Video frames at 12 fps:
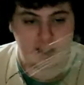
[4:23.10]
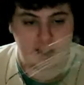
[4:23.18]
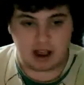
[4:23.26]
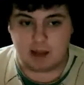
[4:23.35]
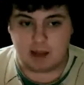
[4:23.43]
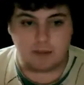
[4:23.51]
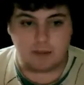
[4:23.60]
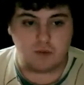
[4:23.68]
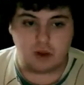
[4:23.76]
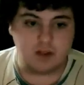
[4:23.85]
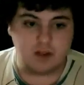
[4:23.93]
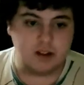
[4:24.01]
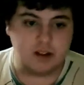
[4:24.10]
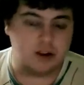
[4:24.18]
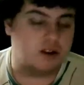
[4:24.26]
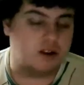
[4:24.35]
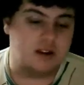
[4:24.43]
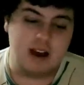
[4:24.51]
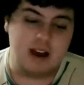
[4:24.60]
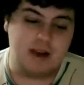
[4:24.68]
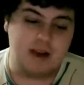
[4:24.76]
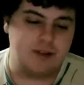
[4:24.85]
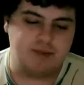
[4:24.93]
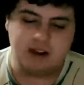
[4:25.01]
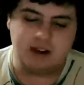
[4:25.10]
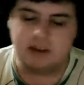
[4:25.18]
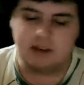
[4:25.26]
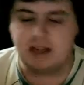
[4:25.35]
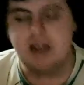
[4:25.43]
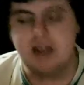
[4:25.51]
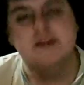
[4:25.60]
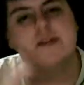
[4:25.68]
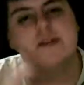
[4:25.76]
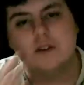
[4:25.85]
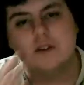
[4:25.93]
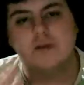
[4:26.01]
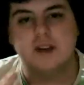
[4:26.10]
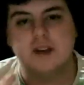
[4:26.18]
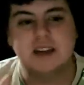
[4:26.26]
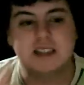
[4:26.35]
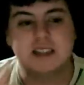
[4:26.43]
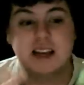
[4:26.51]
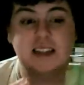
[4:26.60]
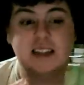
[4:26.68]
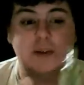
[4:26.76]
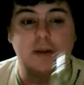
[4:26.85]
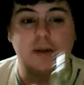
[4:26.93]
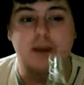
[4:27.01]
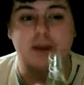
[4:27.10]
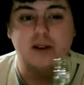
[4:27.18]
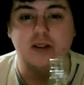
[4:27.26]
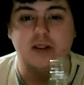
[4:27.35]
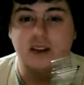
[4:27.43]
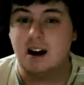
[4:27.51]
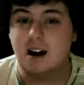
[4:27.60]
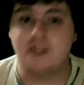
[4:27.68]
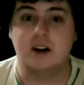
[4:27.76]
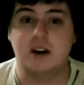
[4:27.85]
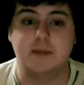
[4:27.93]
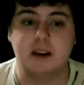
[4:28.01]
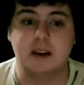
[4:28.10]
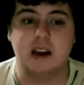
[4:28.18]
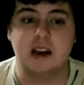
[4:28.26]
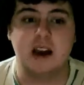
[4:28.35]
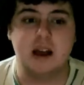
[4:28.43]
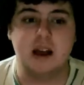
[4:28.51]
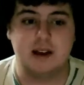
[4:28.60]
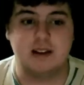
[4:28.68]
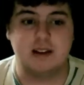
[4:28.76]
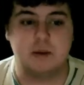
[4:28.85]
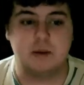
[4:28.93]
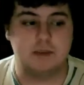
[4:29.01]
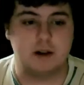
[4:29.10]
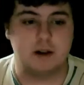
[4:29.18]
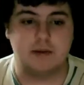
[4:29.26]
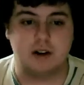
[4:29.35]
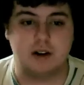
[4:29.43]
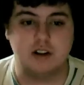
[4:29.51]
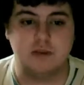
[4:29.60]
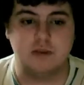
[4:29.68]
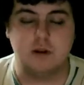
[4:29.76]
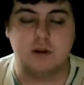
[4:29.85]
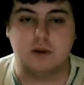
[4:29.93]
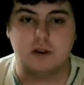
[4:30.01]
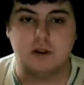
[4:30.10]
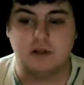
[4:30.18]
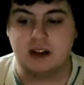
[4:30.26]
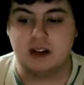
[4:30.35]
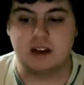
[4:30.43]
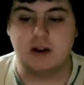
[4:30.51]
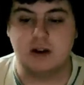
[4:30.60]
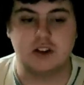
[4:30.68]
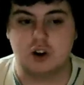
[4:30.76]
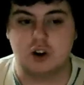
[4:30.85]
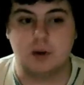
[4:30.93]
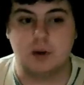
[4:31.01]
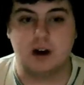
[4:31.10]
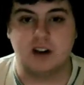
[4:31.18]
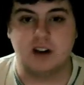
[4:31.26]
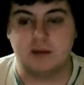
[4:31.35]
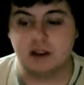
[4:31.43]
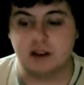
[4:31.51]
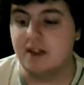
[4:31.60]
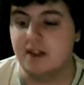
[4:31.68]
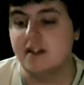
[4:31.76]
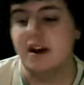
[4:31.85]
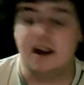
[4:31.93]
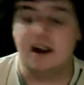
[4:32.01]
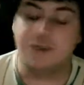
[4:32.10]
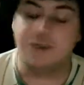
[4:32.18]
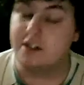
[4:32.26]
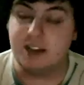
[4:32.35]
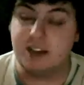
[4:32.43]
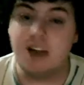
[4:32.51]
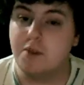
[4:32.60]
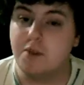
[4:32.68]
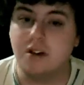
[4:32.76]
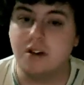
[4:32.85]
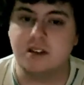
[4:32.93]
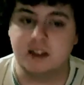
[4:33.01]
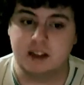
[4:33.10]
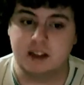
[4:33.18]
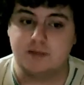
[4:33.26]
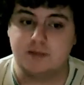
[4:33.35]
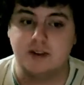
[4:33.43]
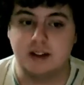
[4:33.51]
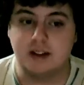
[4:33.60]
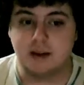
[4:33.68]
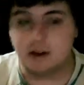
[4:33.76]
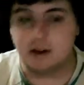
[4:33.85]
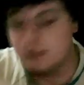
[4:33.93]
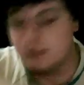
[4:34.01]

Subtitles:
Really, really good, and for the price, I mean, even at full price, £31 RRP, £31 for a 100ml bottle, that's out of shop RRP, and for a Thierry Mugler scent, that's pretty damn good.